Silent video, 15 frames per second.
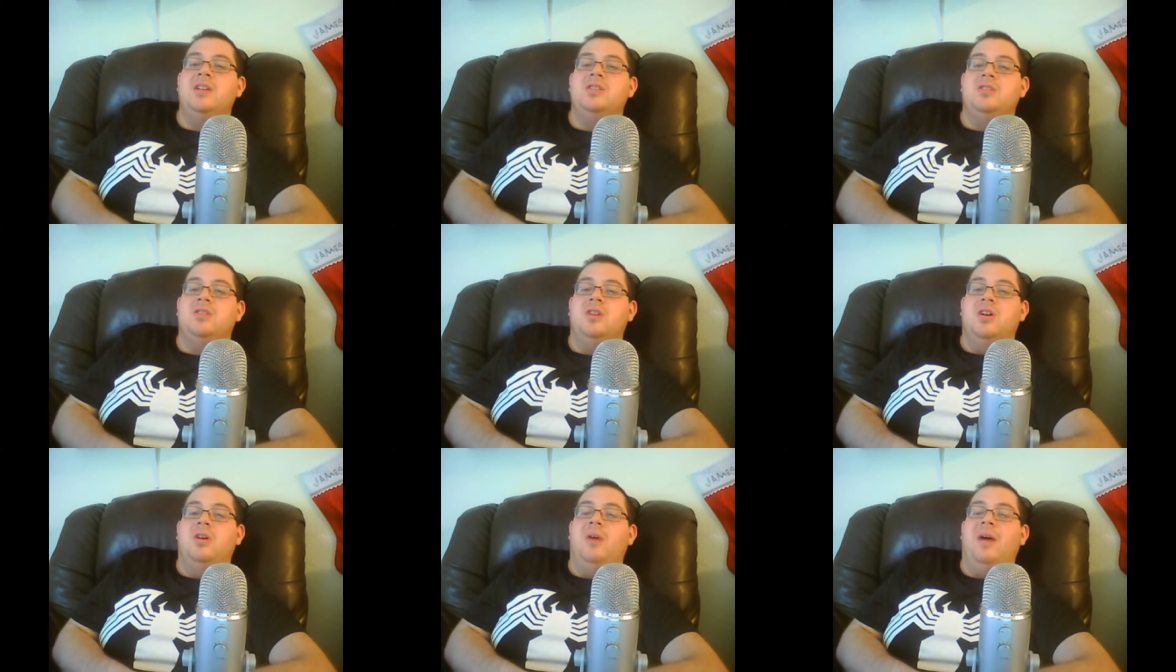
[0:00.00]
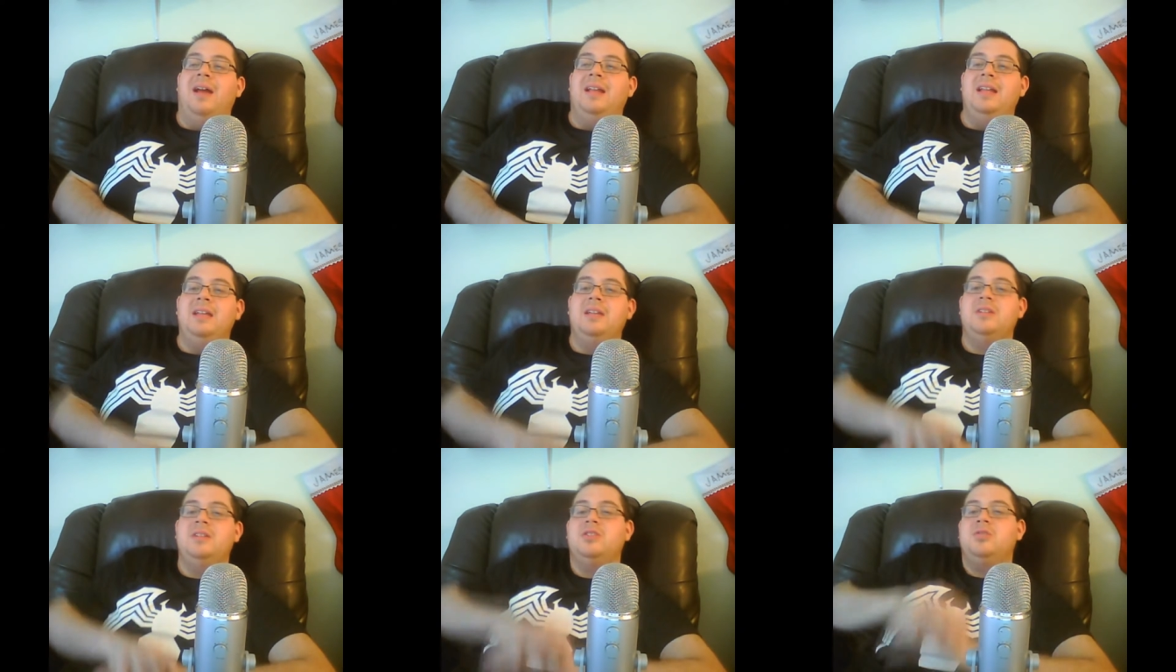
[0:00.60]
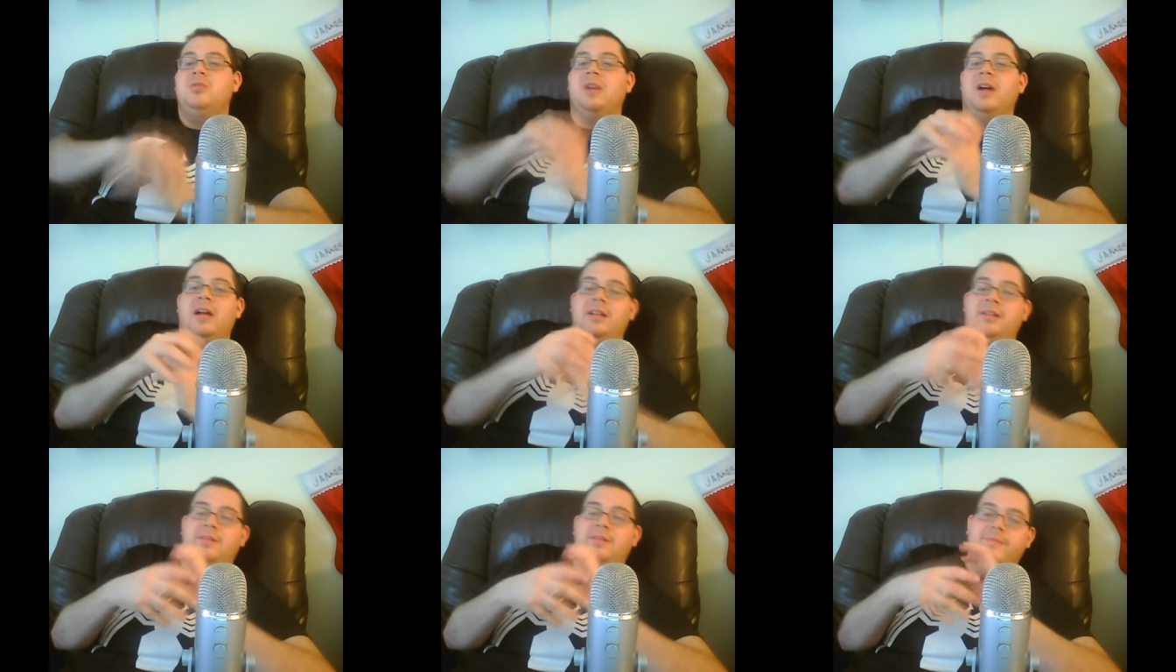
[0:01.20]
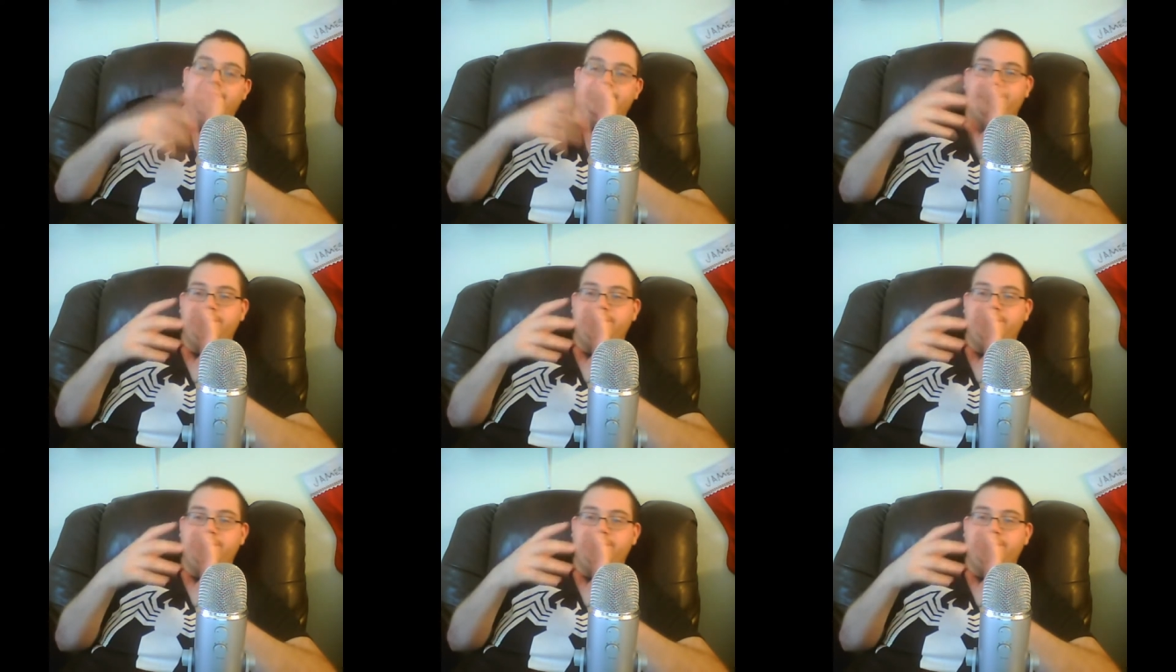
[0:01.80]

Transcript: So, I need to kind of